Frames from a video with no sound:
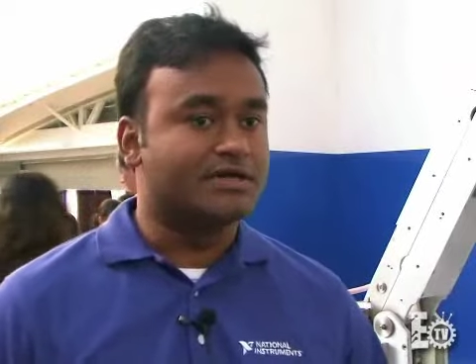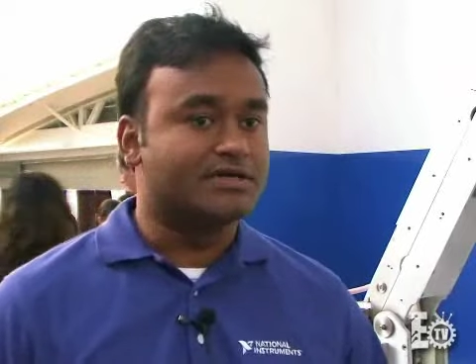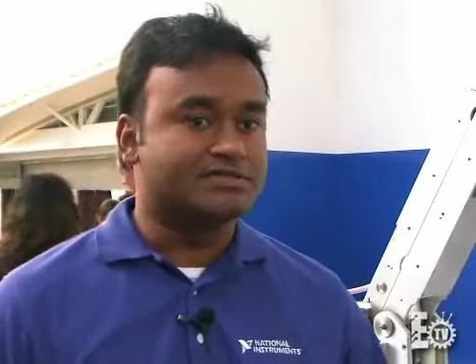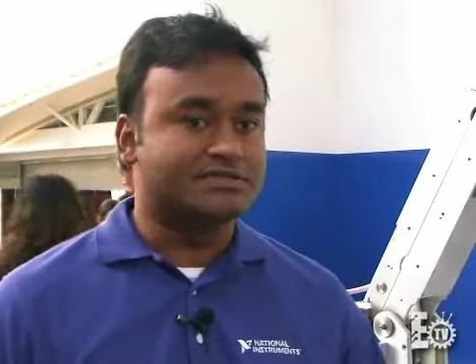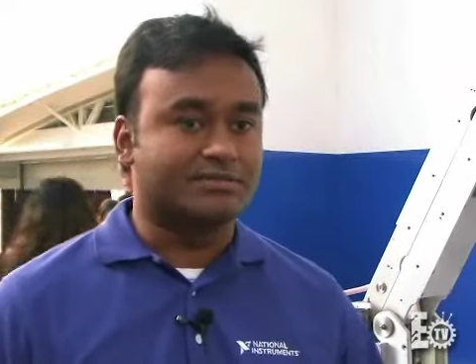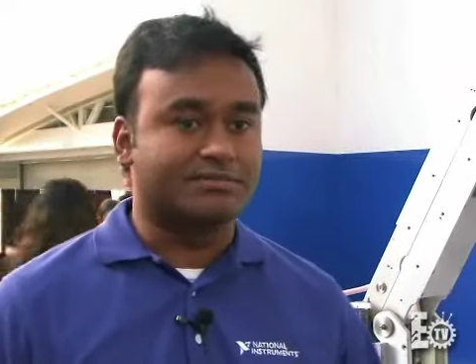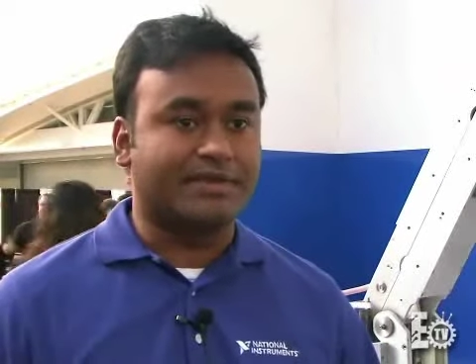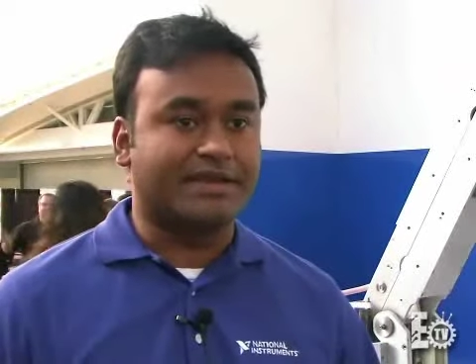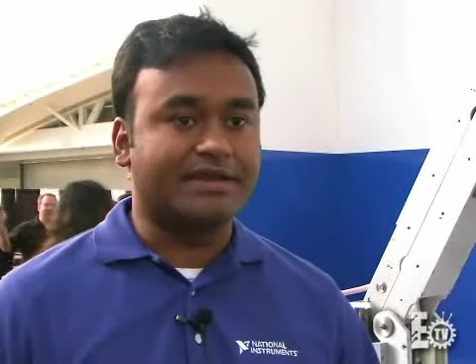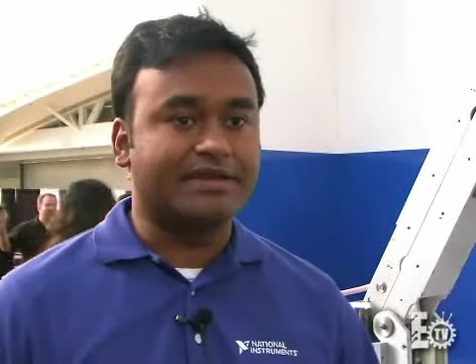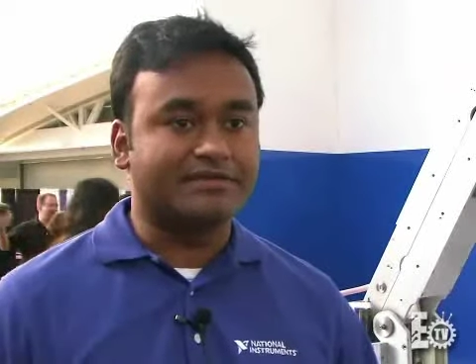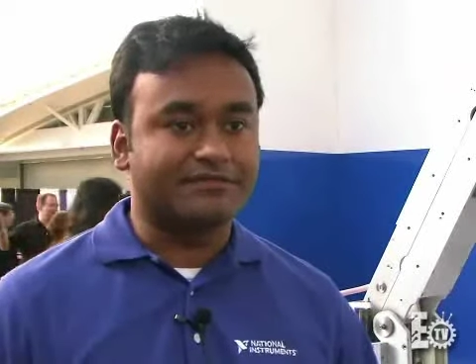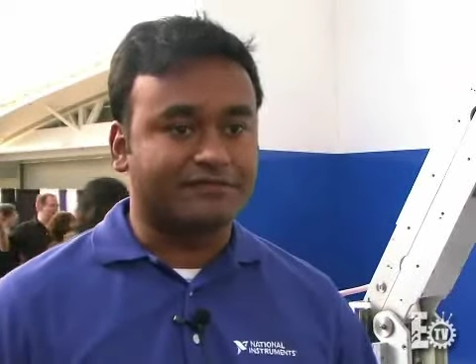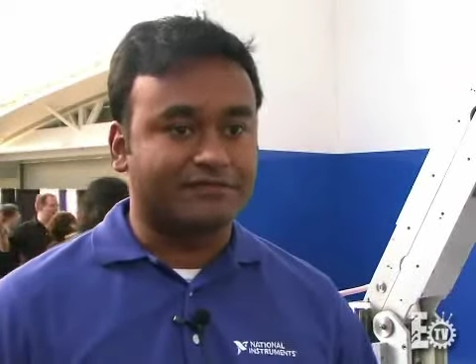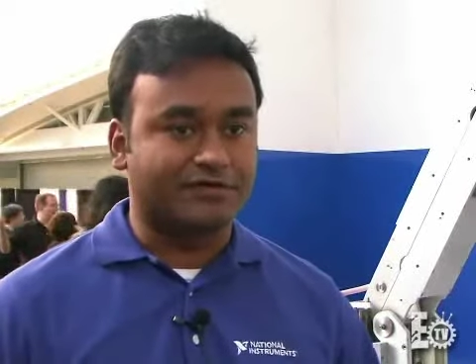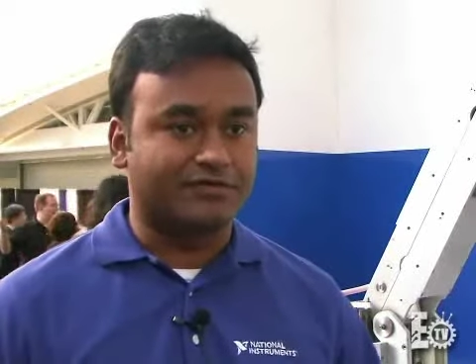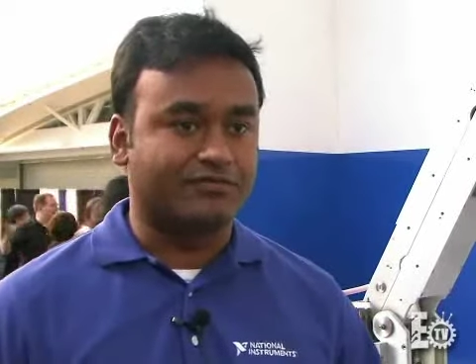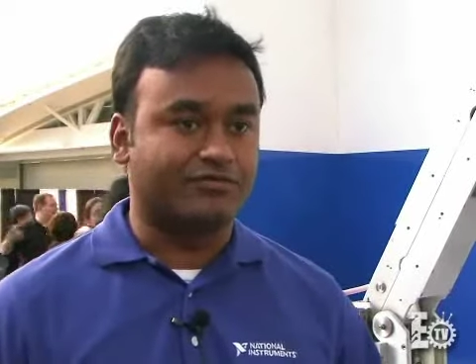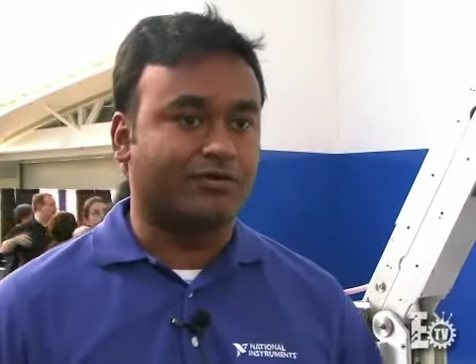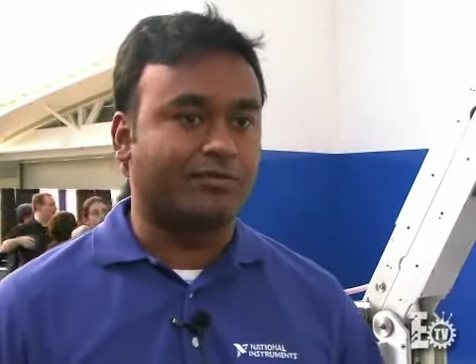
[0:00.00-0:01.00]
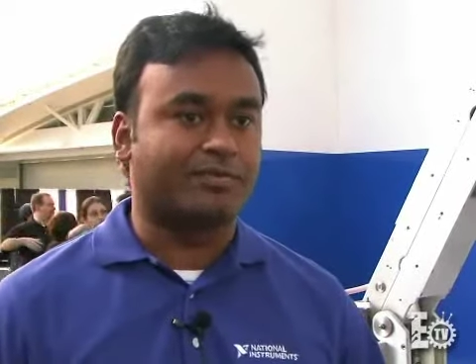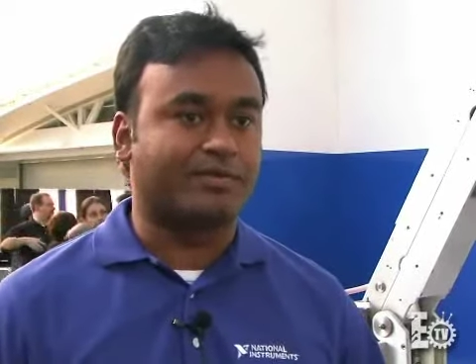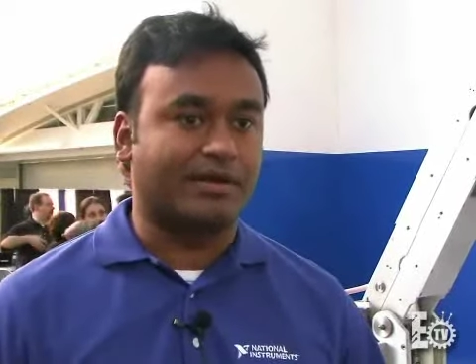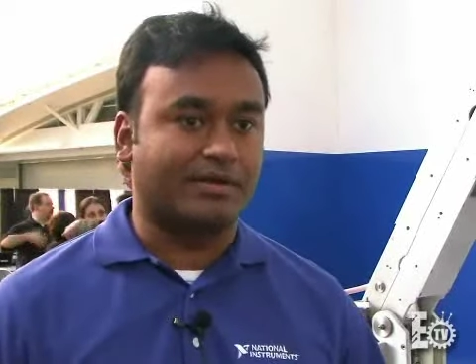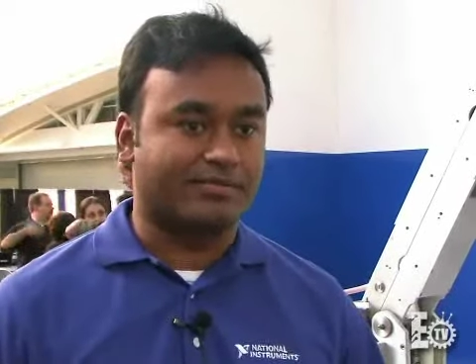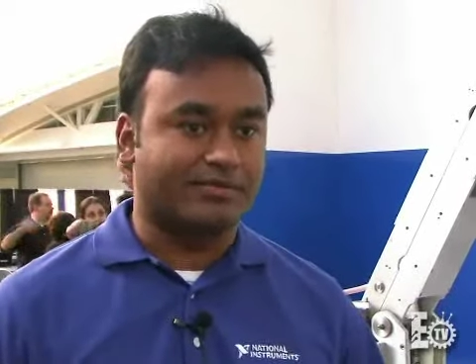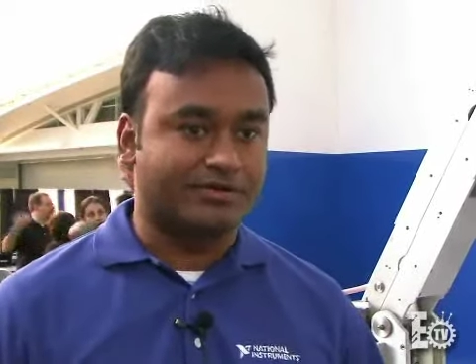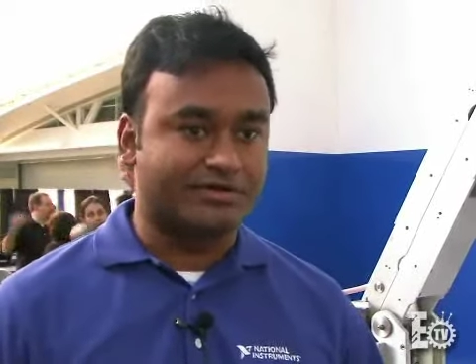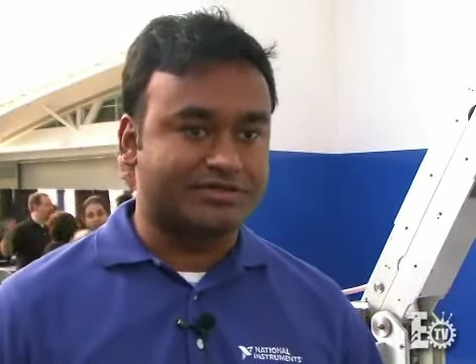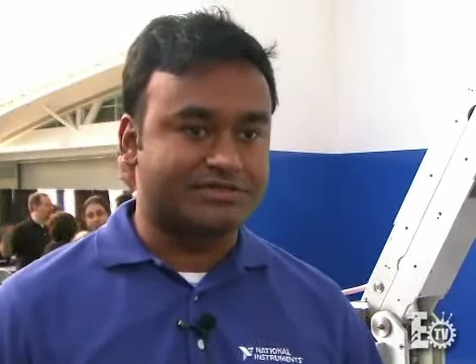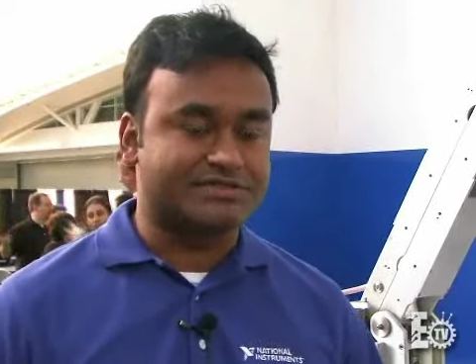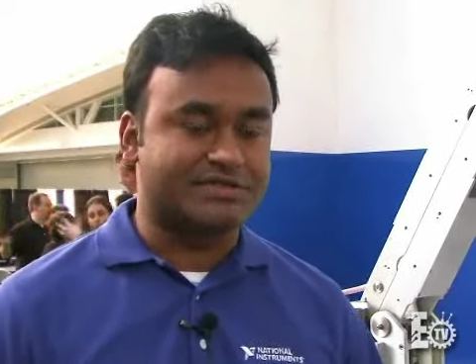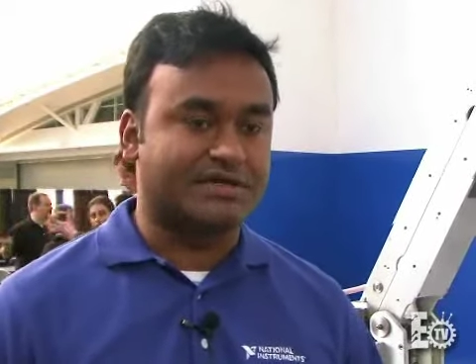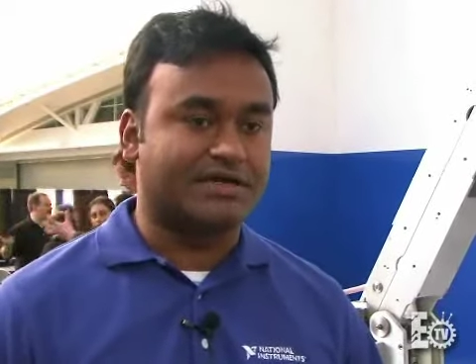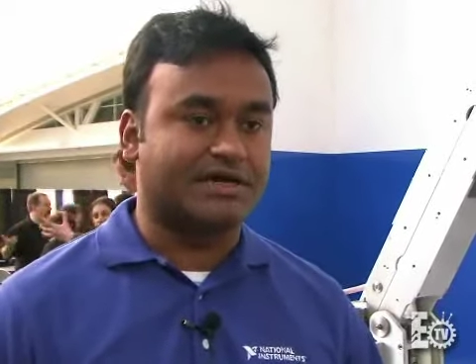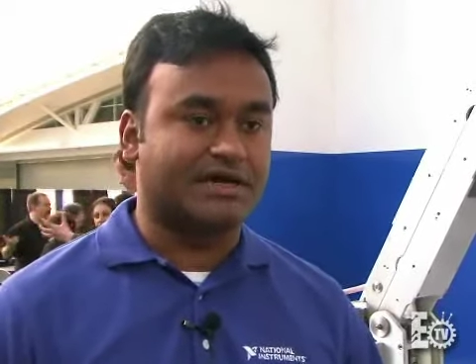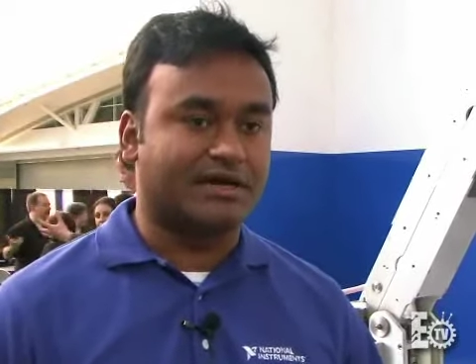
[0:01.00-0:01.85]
So many different control parameters